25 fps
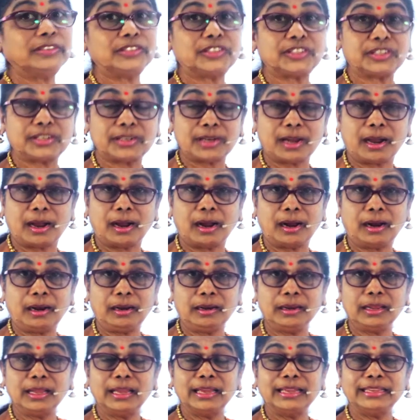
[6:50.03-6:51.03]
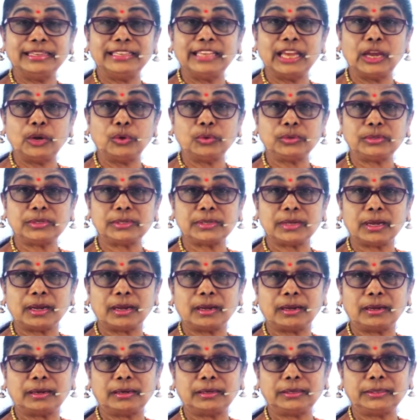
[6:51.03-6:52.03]
star, yellow
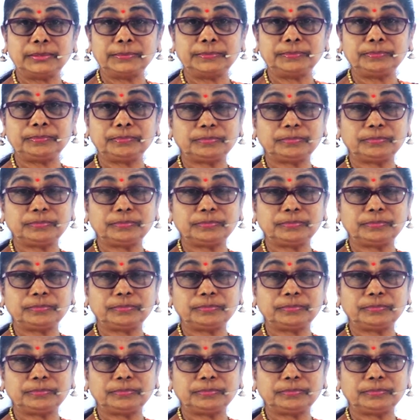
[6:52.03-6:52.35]
star,